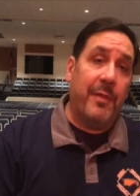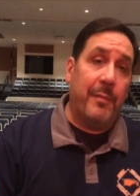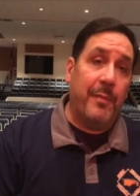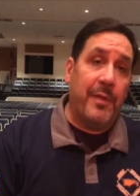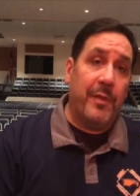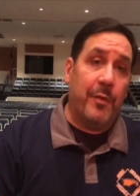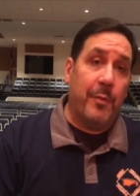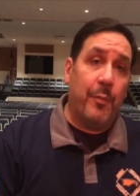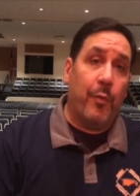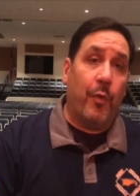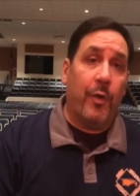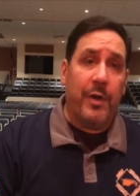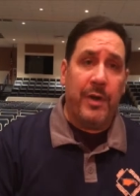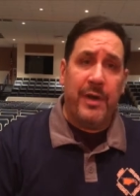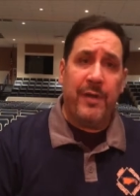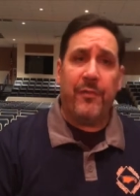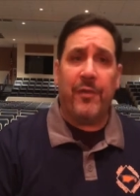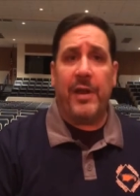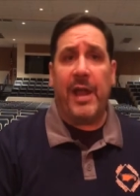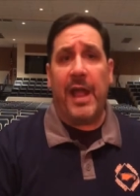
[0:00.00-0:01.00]
them that are
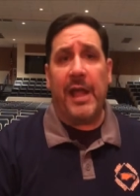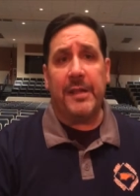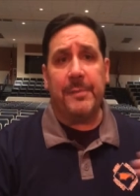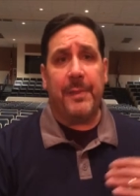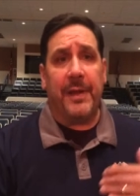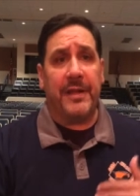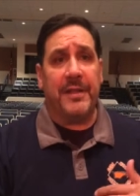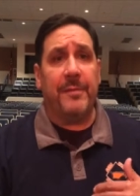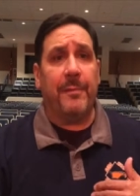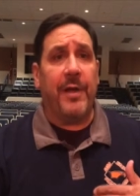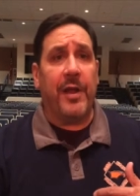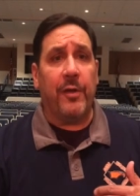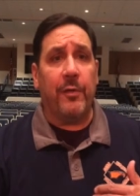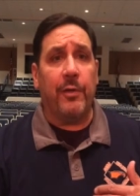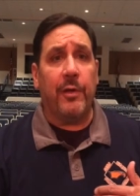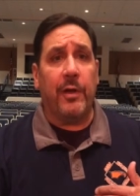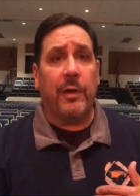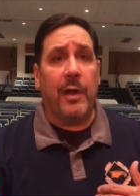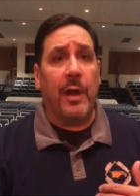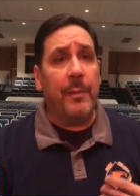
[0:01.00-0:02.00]
important, different aspects of my
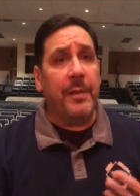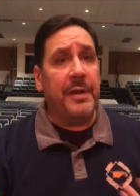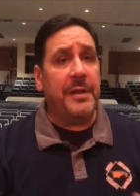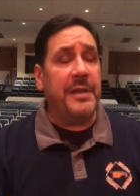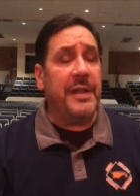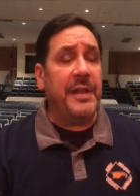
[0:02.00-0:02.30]
career. I've been